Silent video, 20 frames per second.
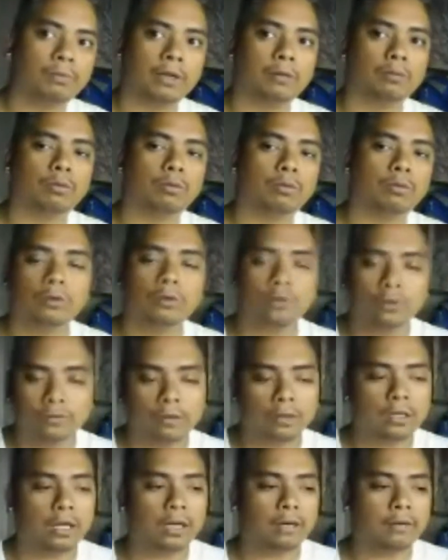
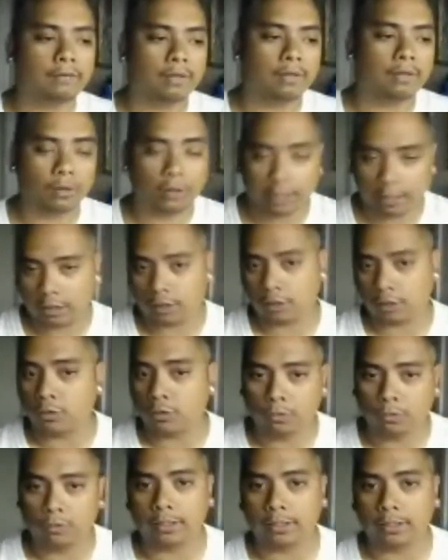removed a lot of the like the
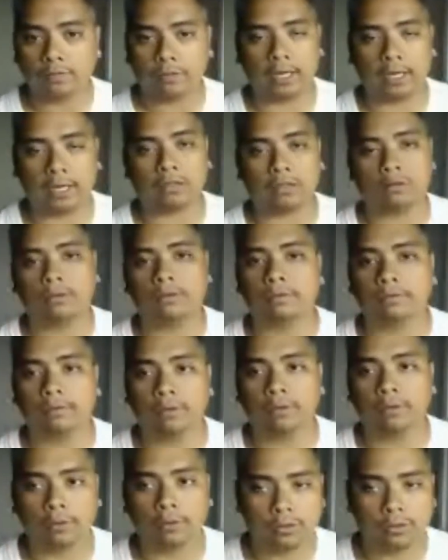coolness factor of the
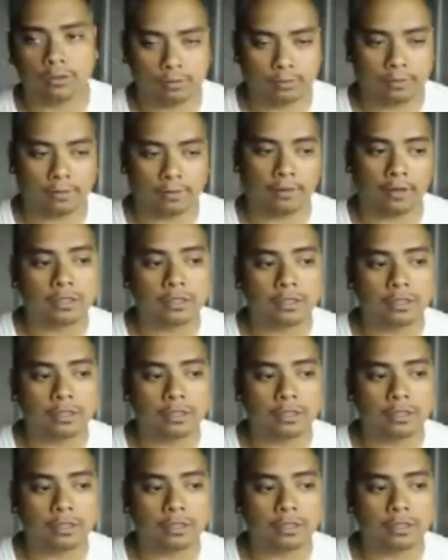phone in terms of